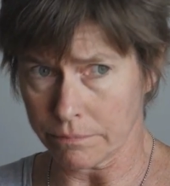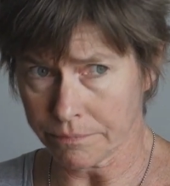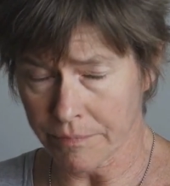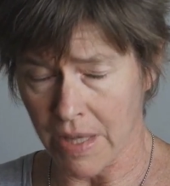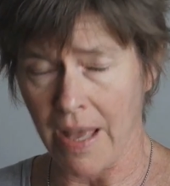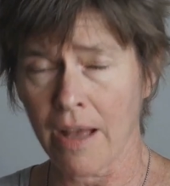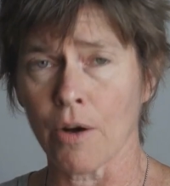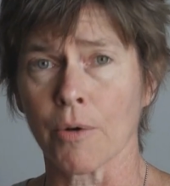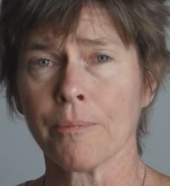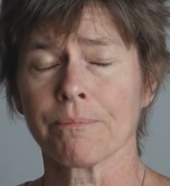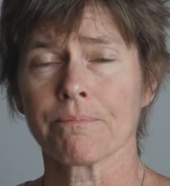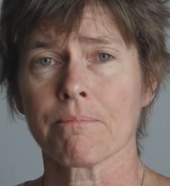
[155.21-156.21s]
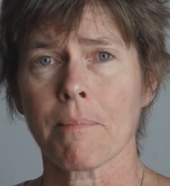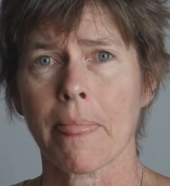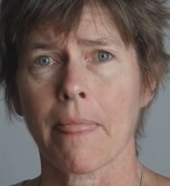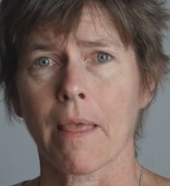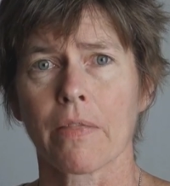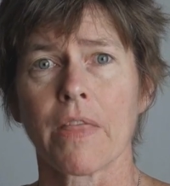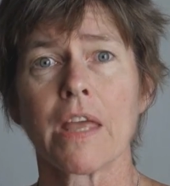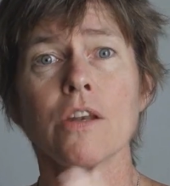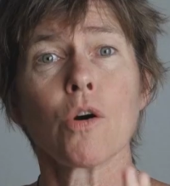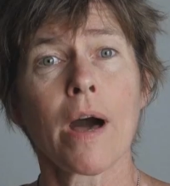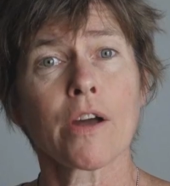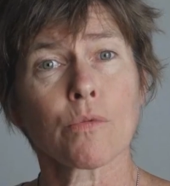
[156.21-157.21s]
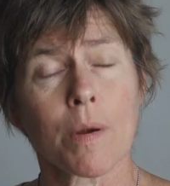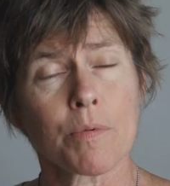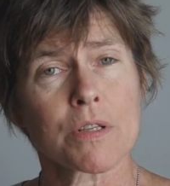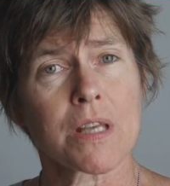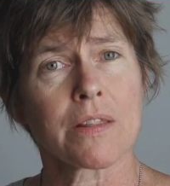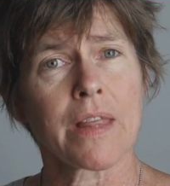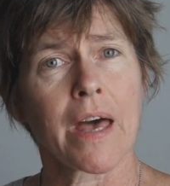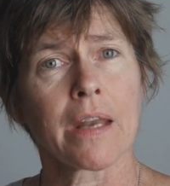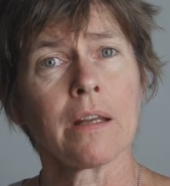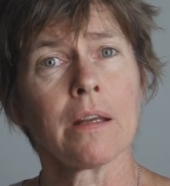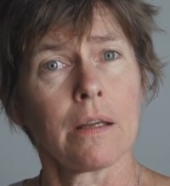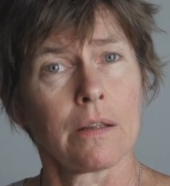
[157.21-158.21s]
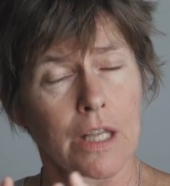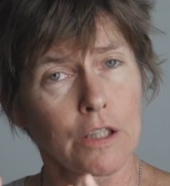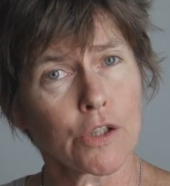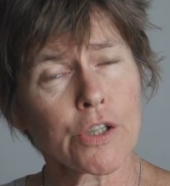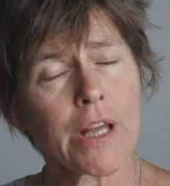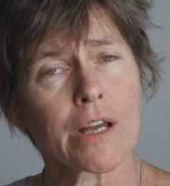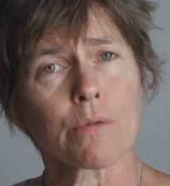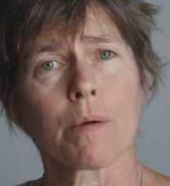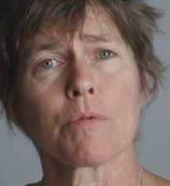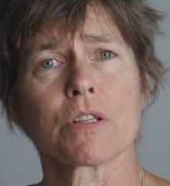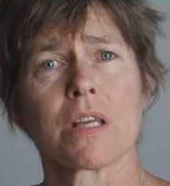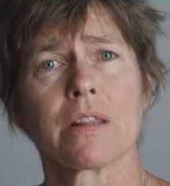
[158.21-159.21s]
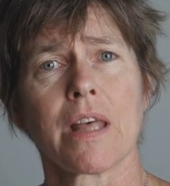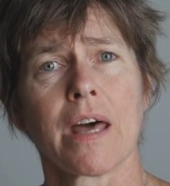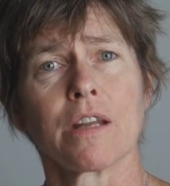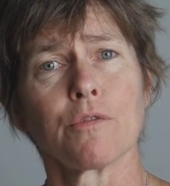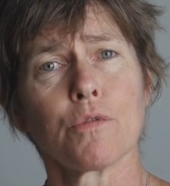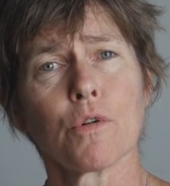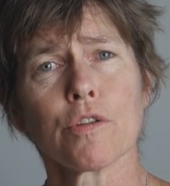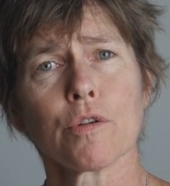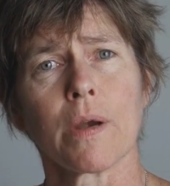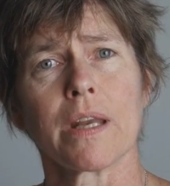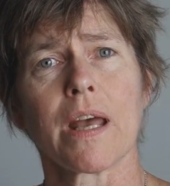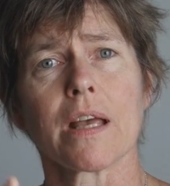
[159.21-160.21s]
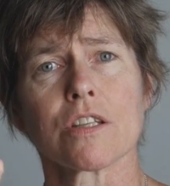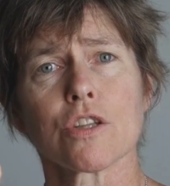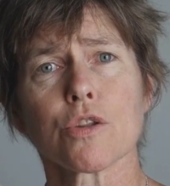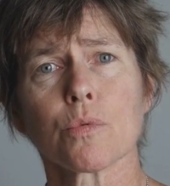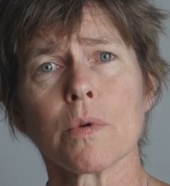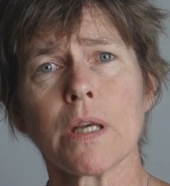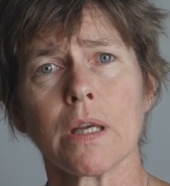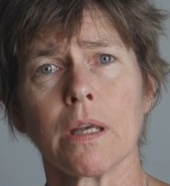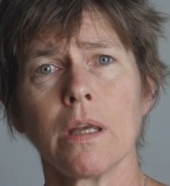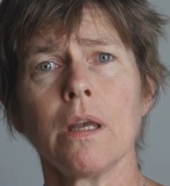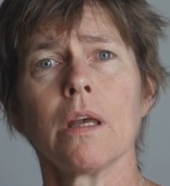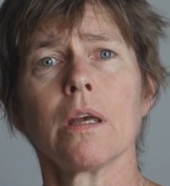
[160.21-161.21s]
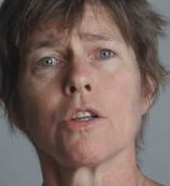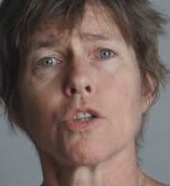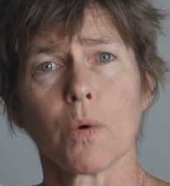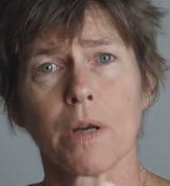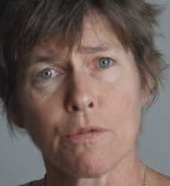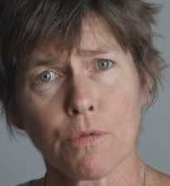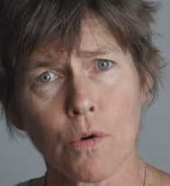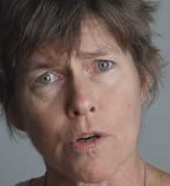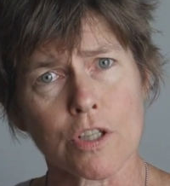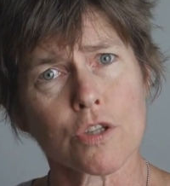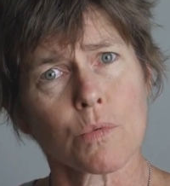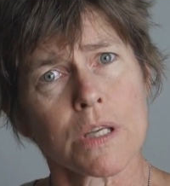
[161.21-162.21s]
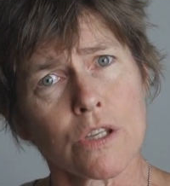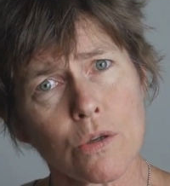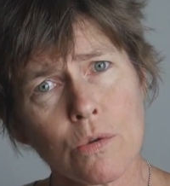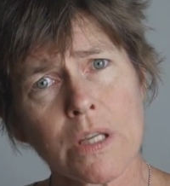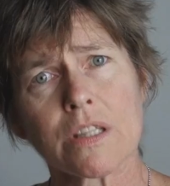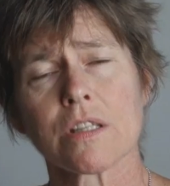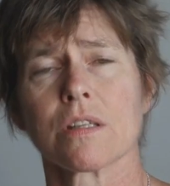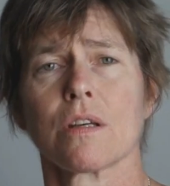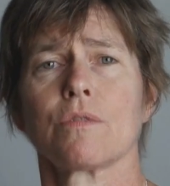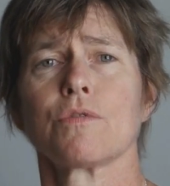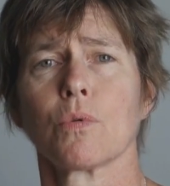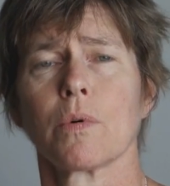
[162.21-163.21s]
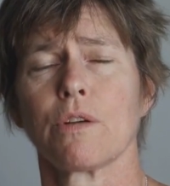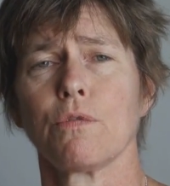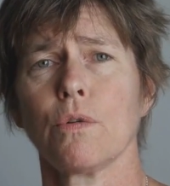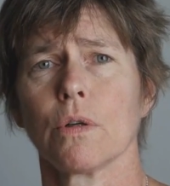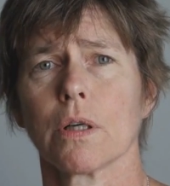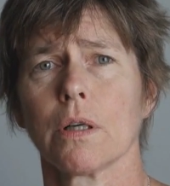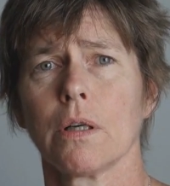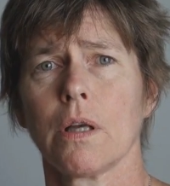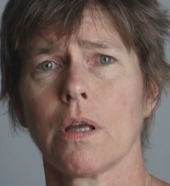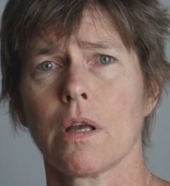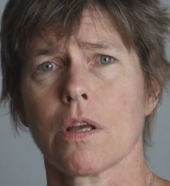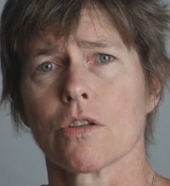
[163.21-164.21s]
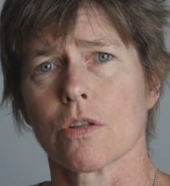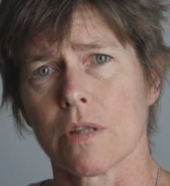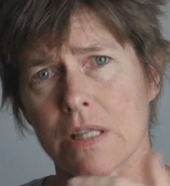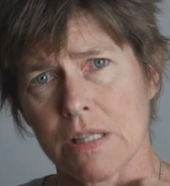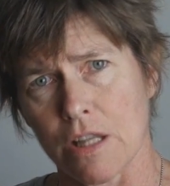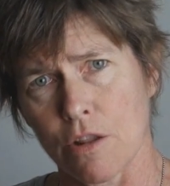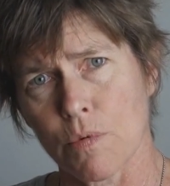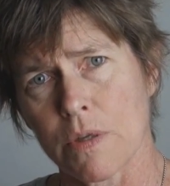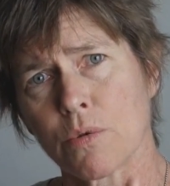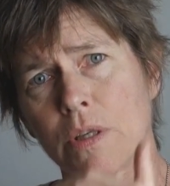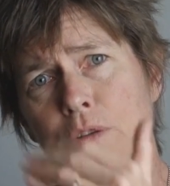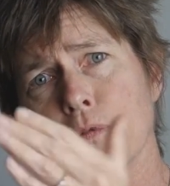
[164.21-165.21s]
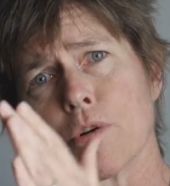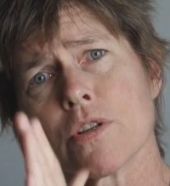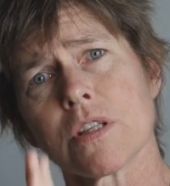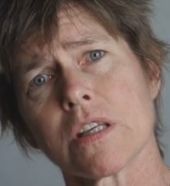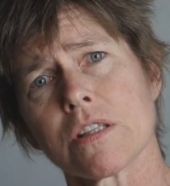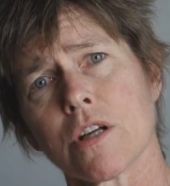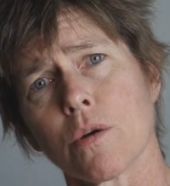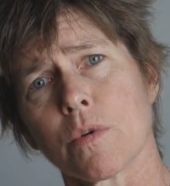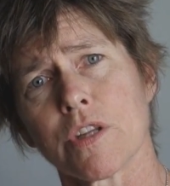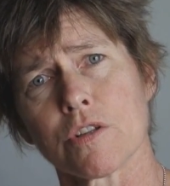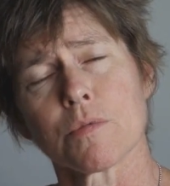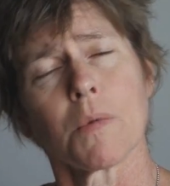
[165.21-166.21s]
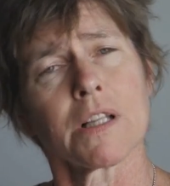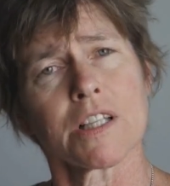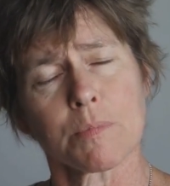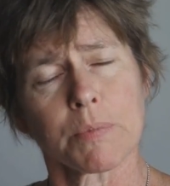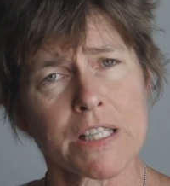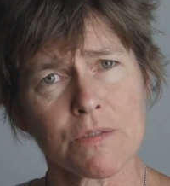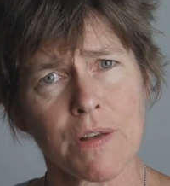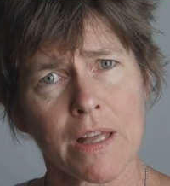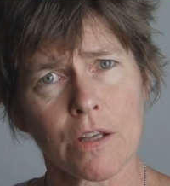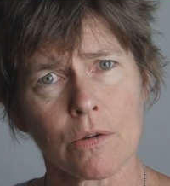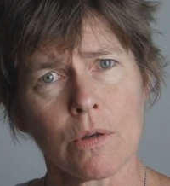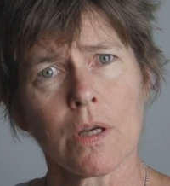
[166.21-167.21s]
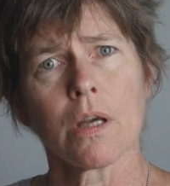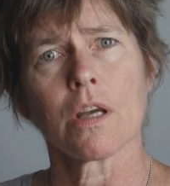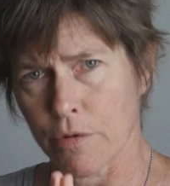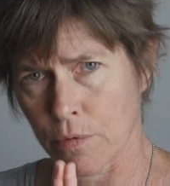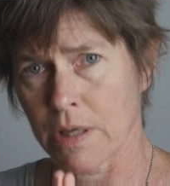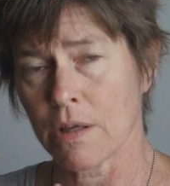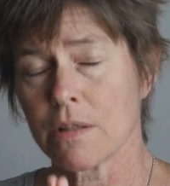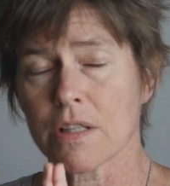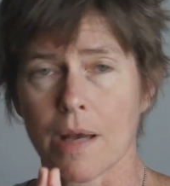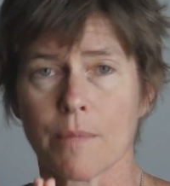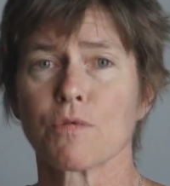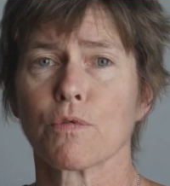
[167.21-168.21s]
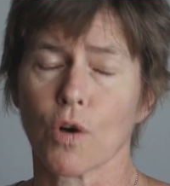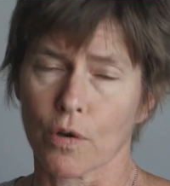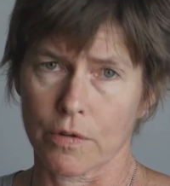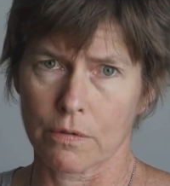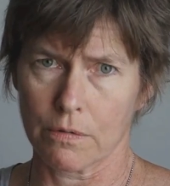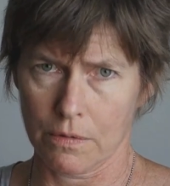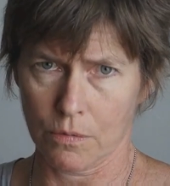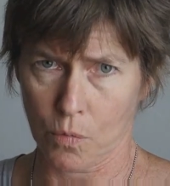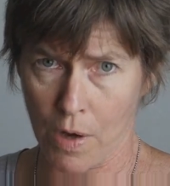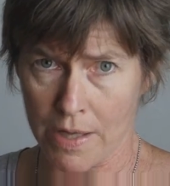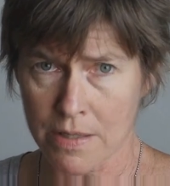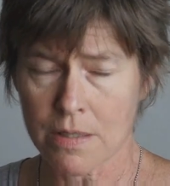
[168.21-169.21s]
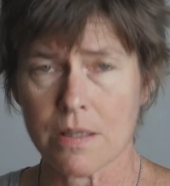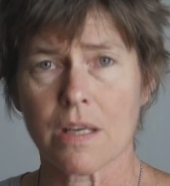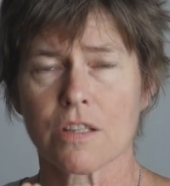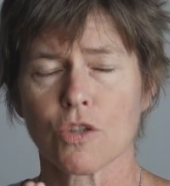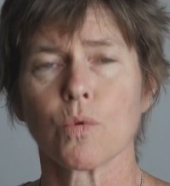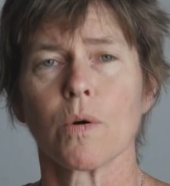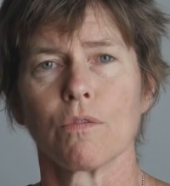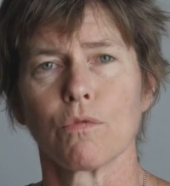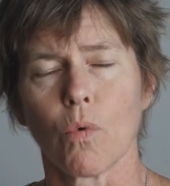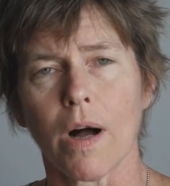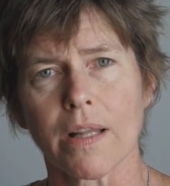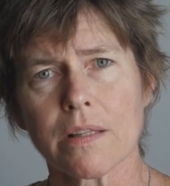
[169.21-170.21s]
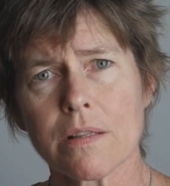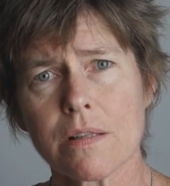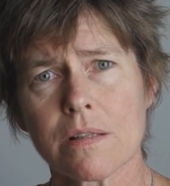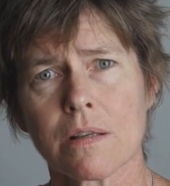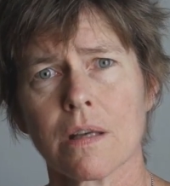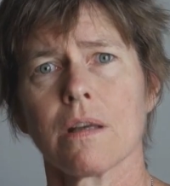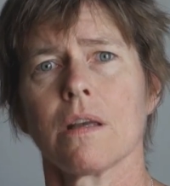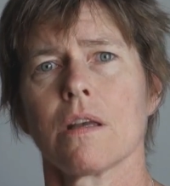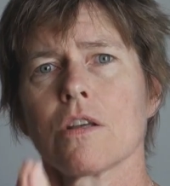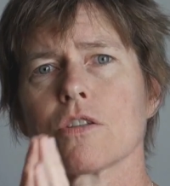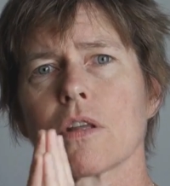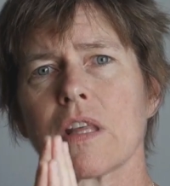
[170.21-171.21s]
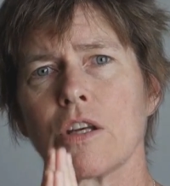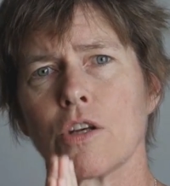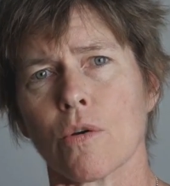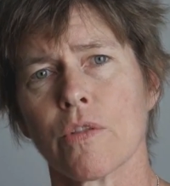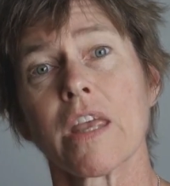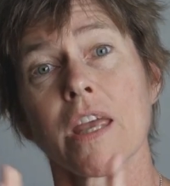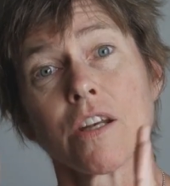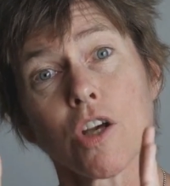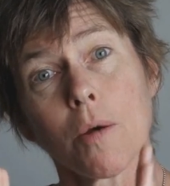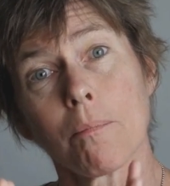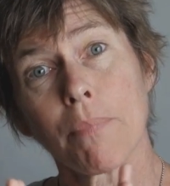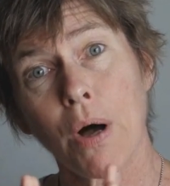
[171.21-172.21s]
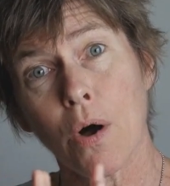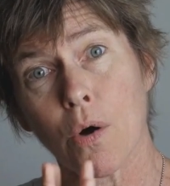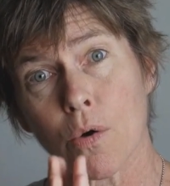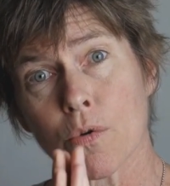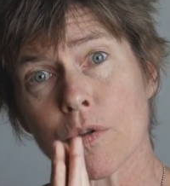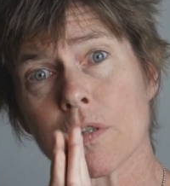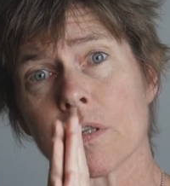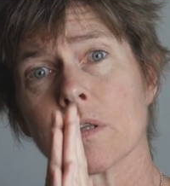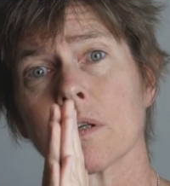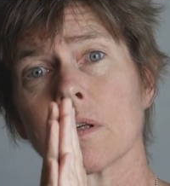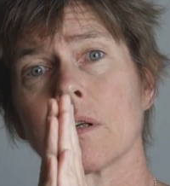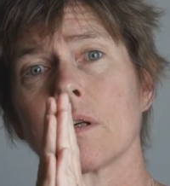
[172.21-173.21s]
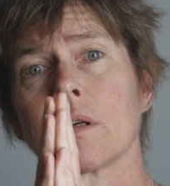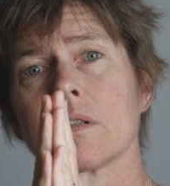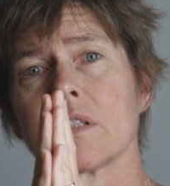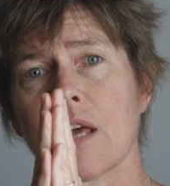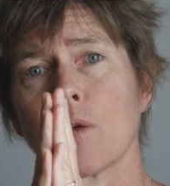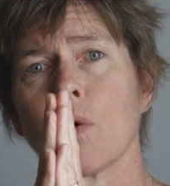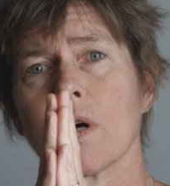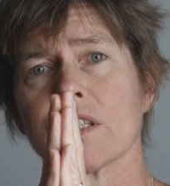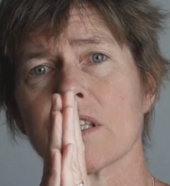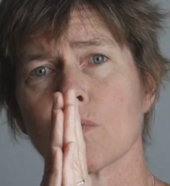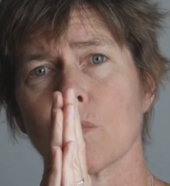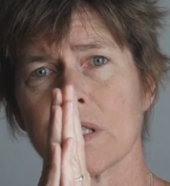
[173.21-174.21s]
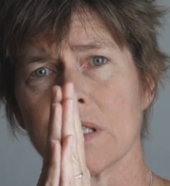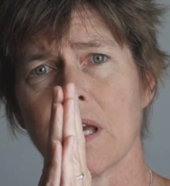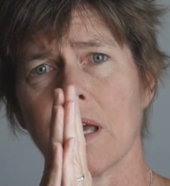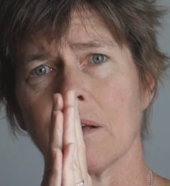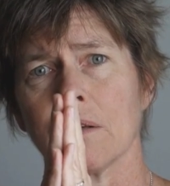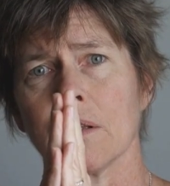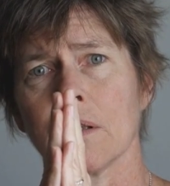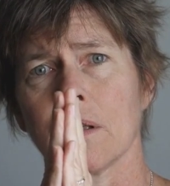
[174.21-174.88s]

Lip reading: Now they know how to represent that. They learn how to represent that in 4th grade as 3 24s, 3 units of 24. So they say 3 24s, they start with their smallest place value. 3 times 4 ones is 12 ones. So they know they can compose 10 ones as 1 10.